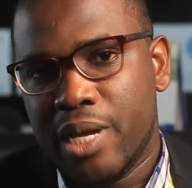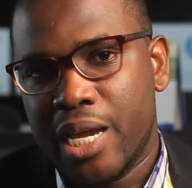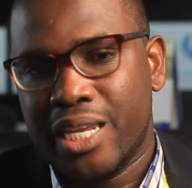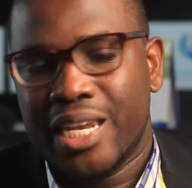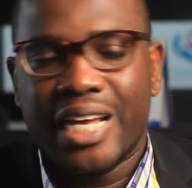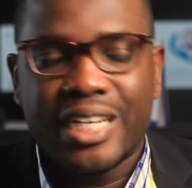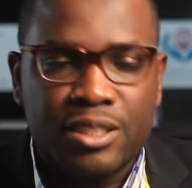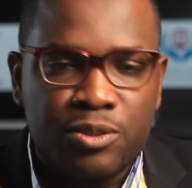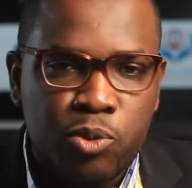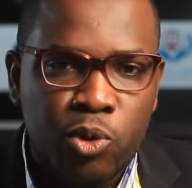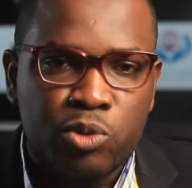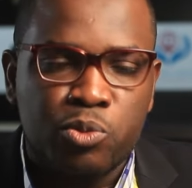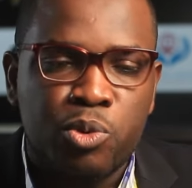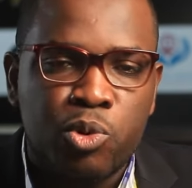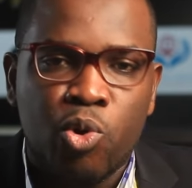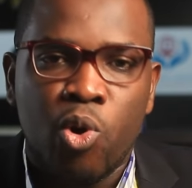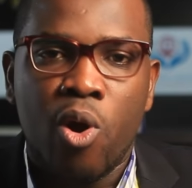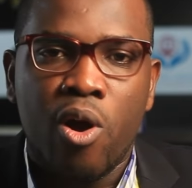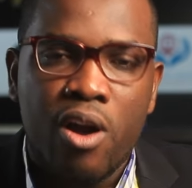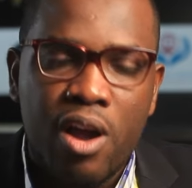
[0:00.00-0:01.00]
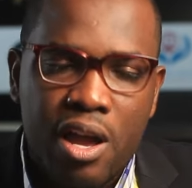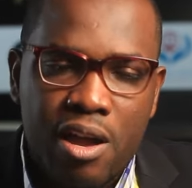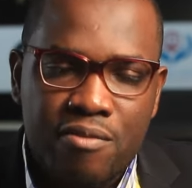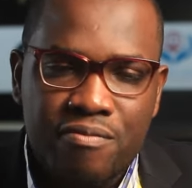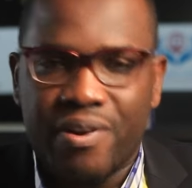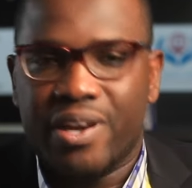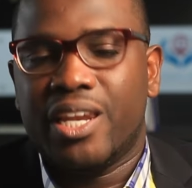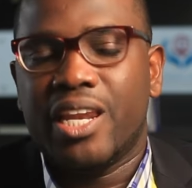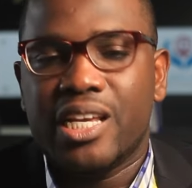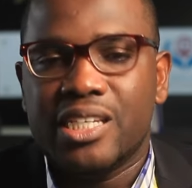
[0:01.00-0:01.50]
And that's what we call
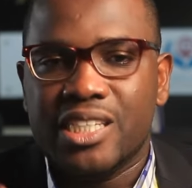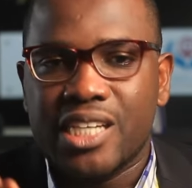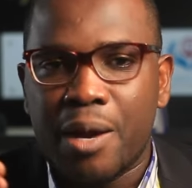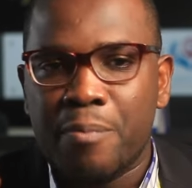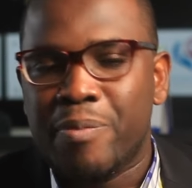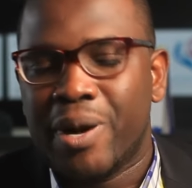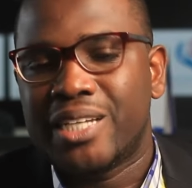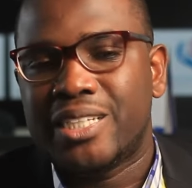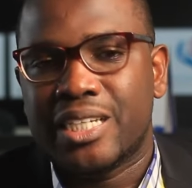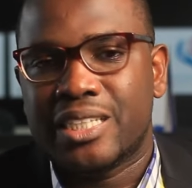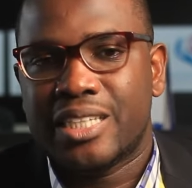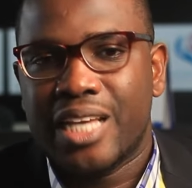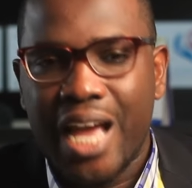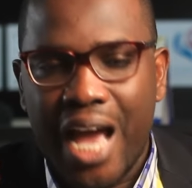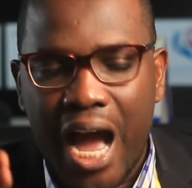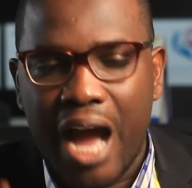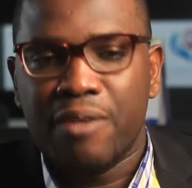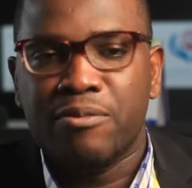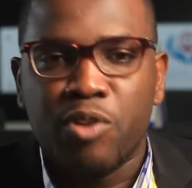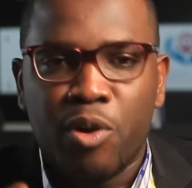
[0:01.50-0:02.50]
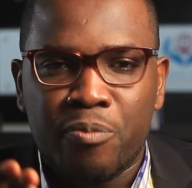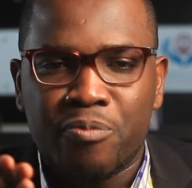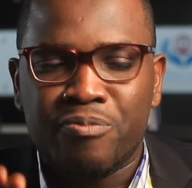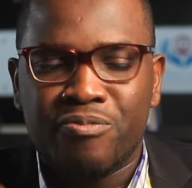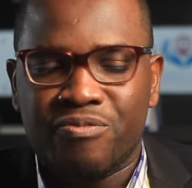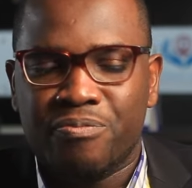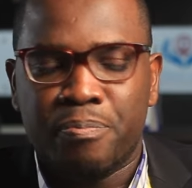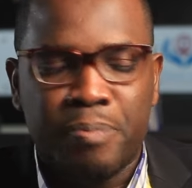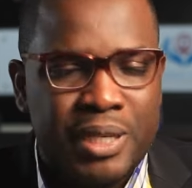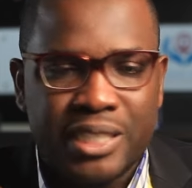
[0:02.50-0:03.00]
financial budget. Have your
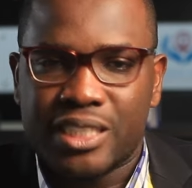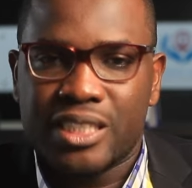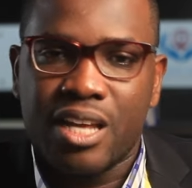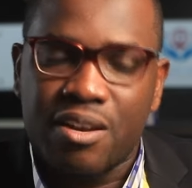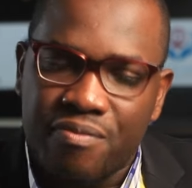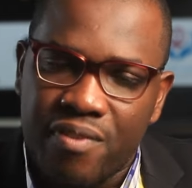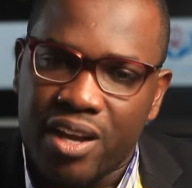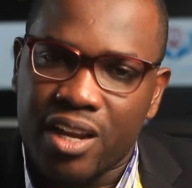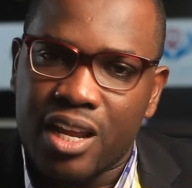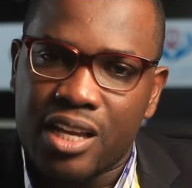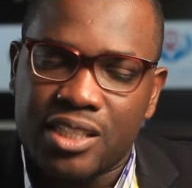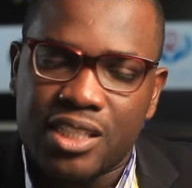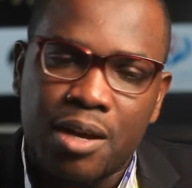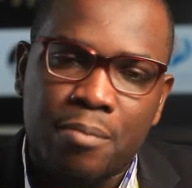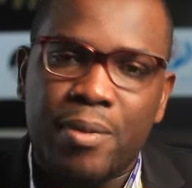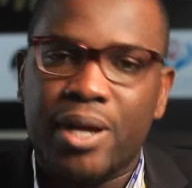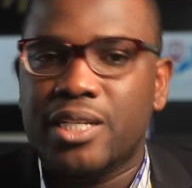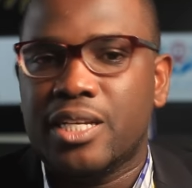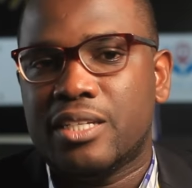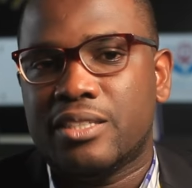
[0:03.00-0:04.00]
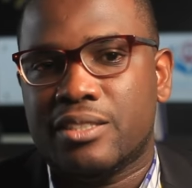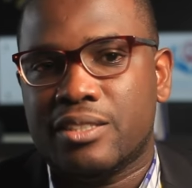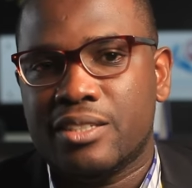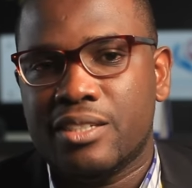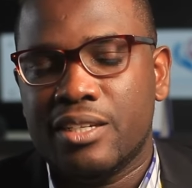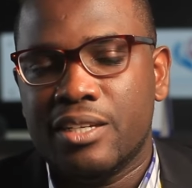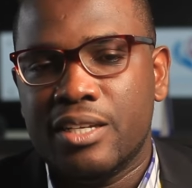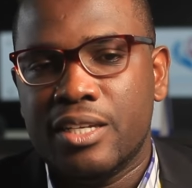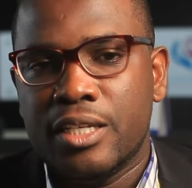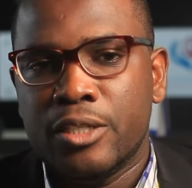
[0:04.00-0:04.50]
personal financial budget.
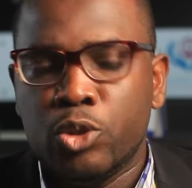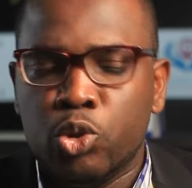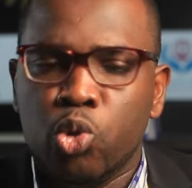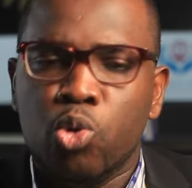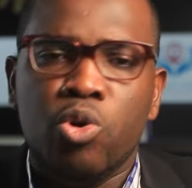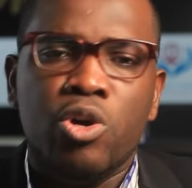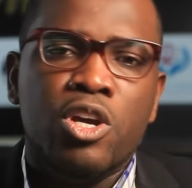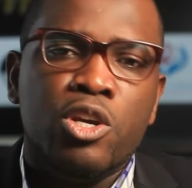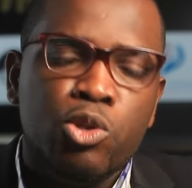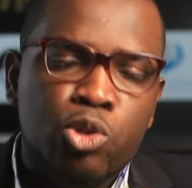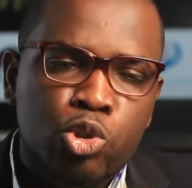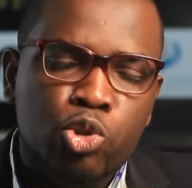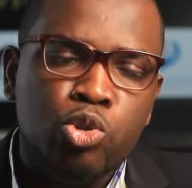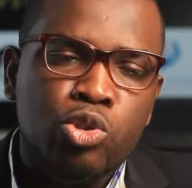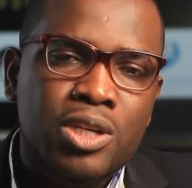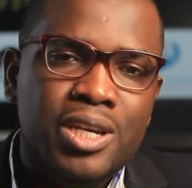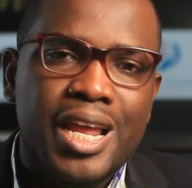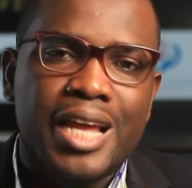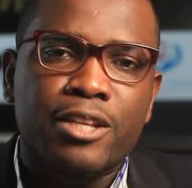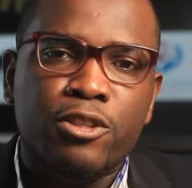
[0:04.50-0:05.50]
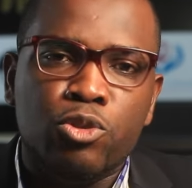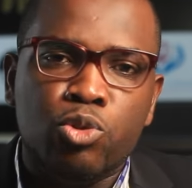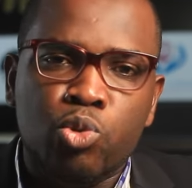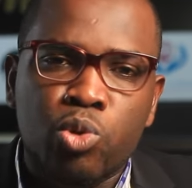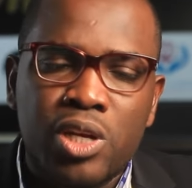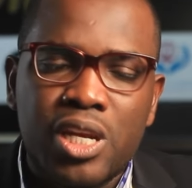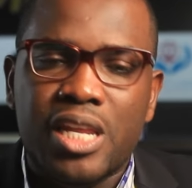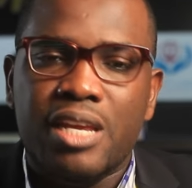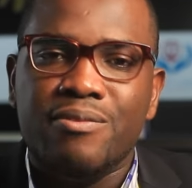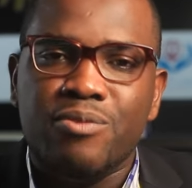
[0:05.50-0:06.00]
Two, you should learn to
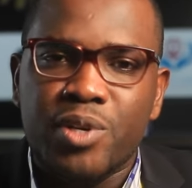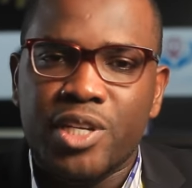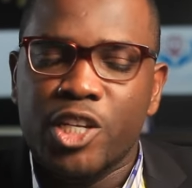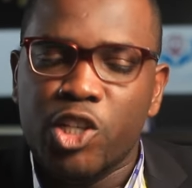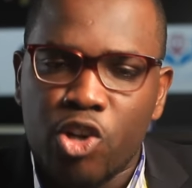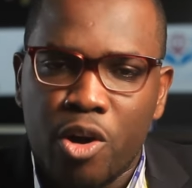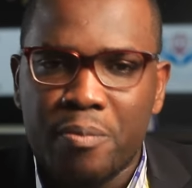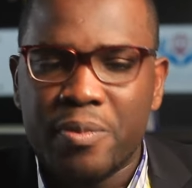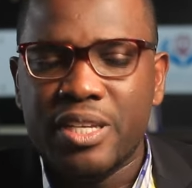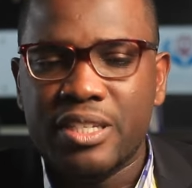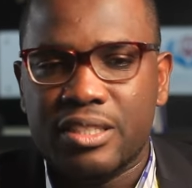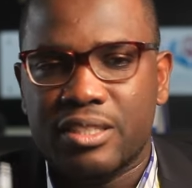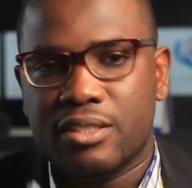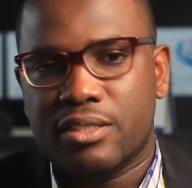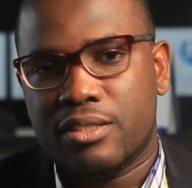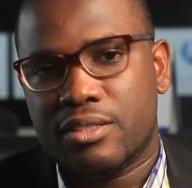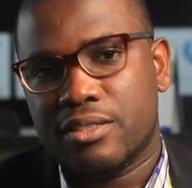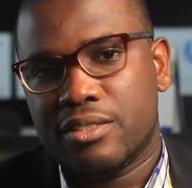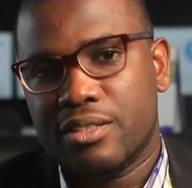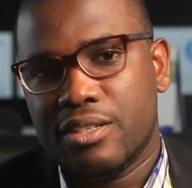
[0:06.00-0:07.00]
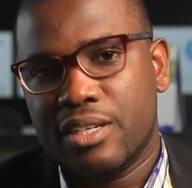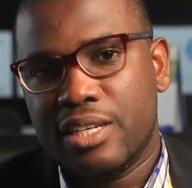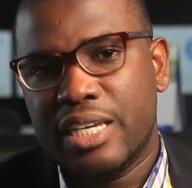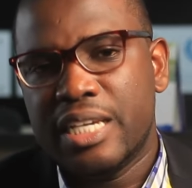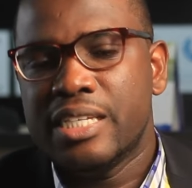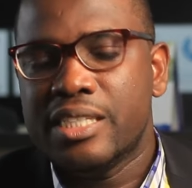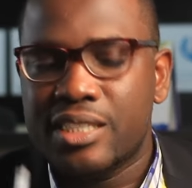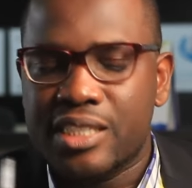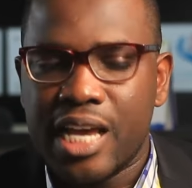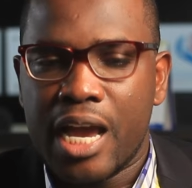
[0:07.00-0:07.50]
live within your means.
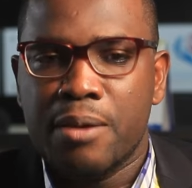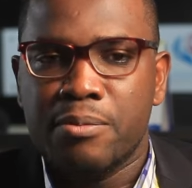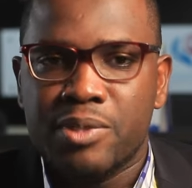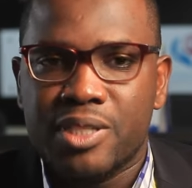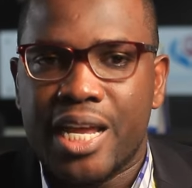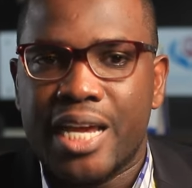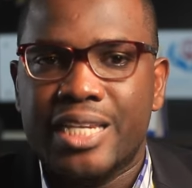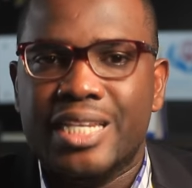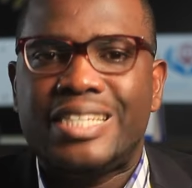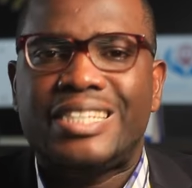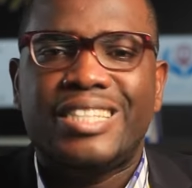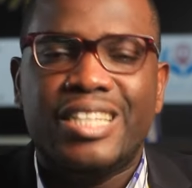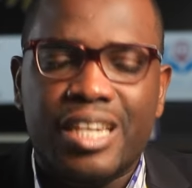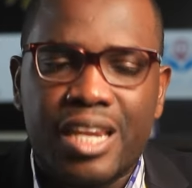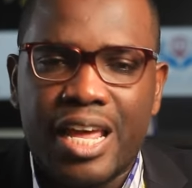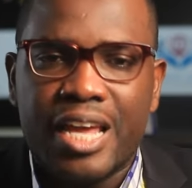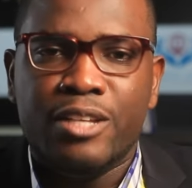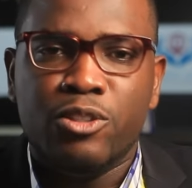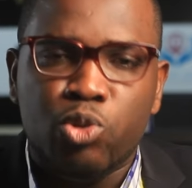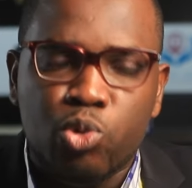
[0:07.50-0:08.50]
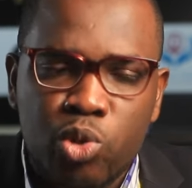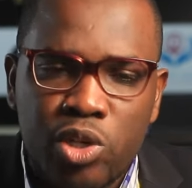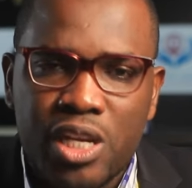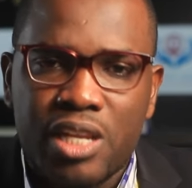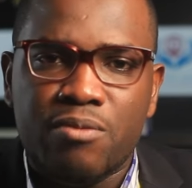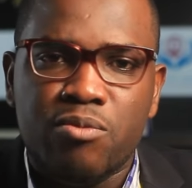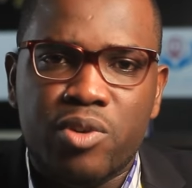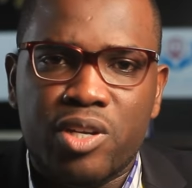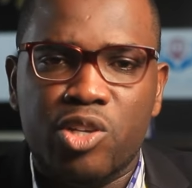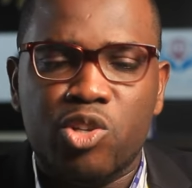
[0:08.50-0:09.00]
In times like this, learn to
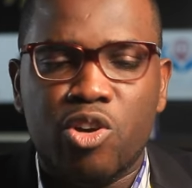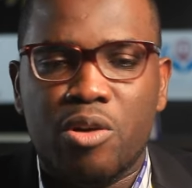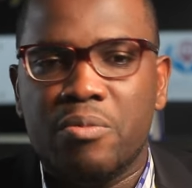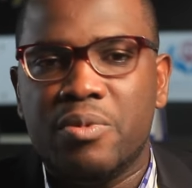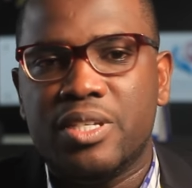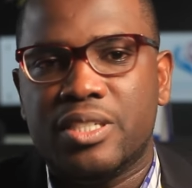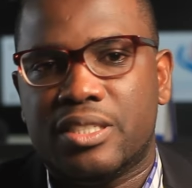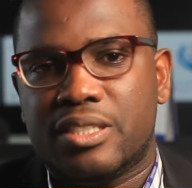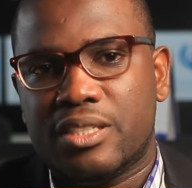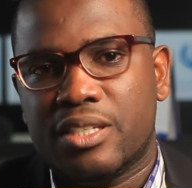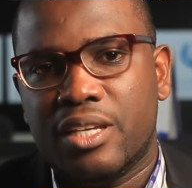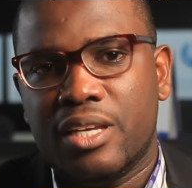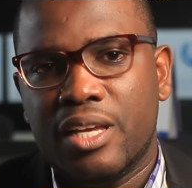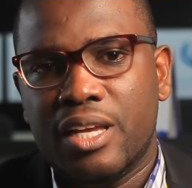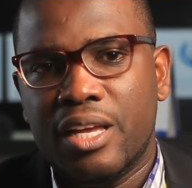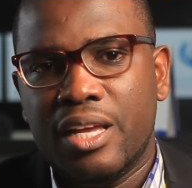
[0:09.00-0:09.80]
live within your means.